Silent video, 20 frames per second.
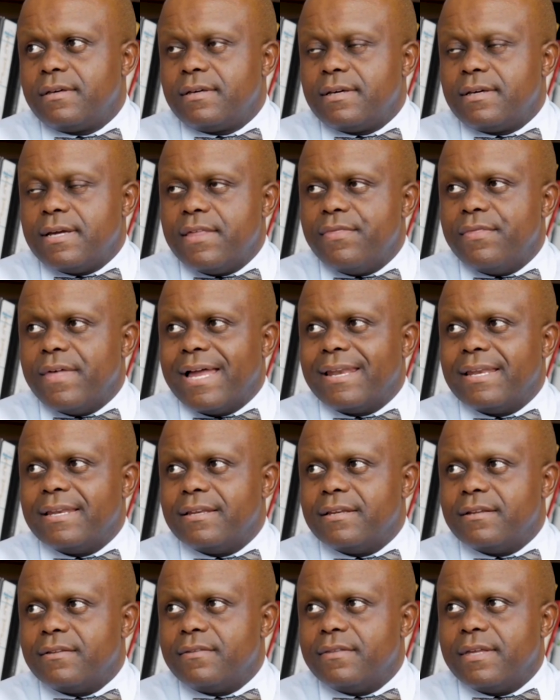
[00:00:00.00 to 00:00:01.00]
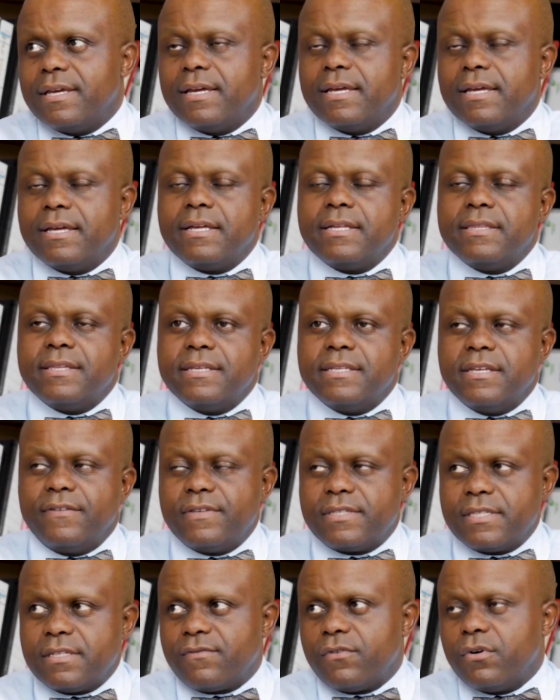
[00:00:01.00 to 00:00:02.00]
than the
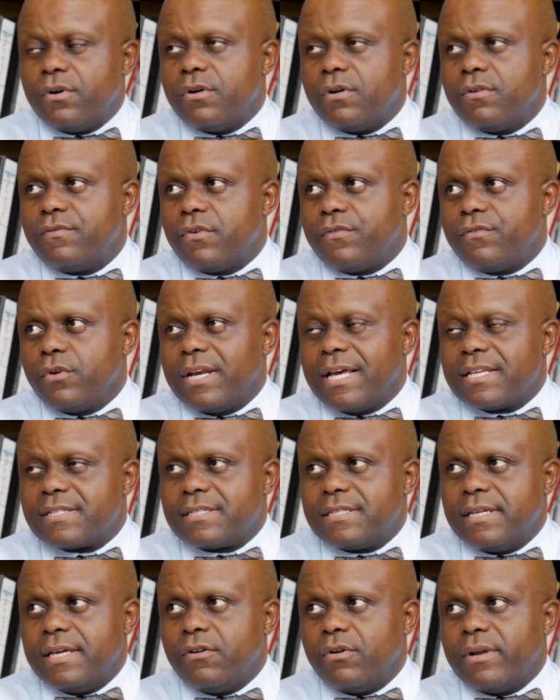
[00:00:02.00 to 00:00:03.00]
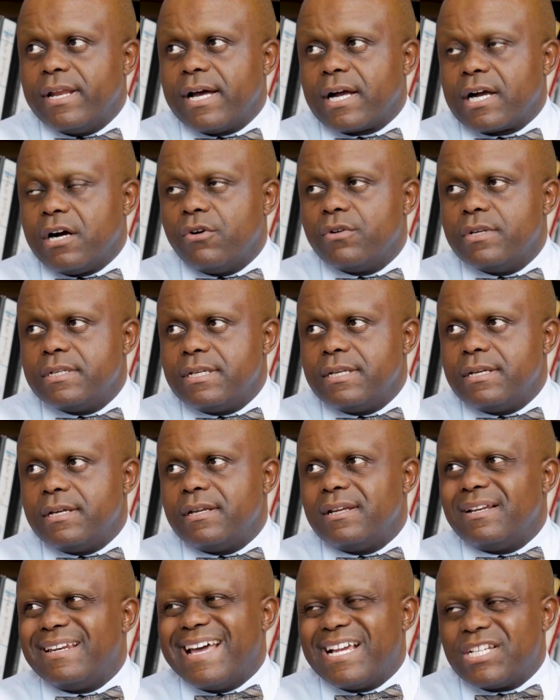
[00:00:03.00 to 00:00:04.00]
deficit for last year,
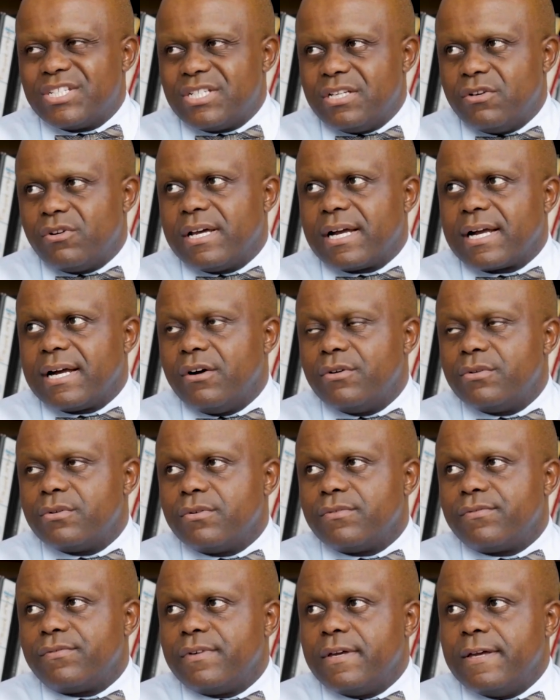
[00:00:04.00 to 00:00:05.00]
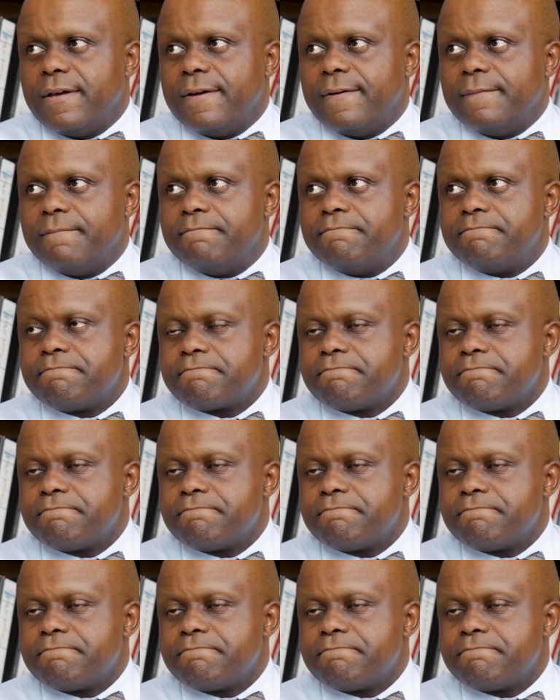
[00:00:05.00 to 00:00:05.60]
largely on account of the